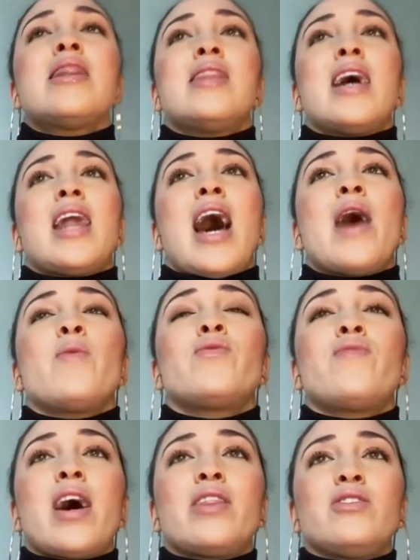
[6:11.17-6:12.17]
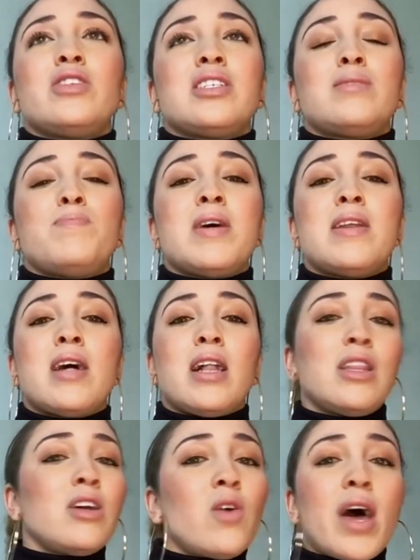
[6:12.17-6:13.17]
that I would rather just spend a
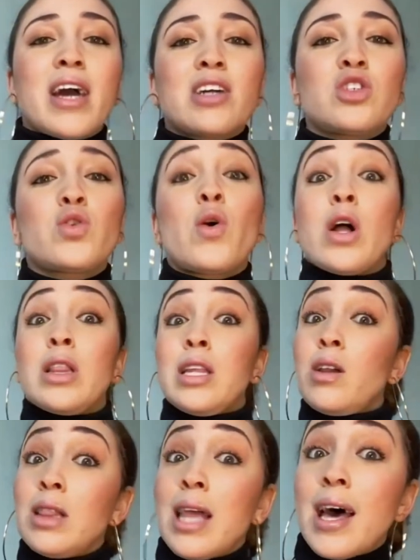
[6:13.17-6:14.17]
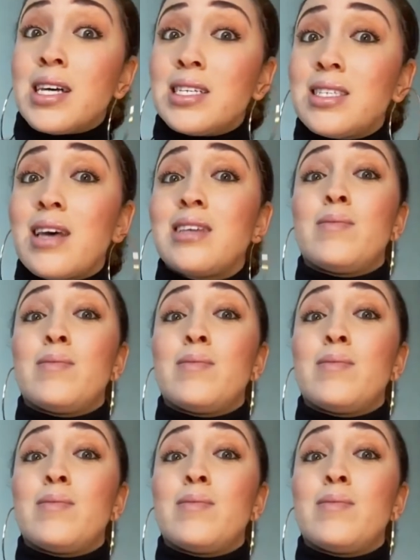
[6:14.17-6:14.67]
little extra or a little less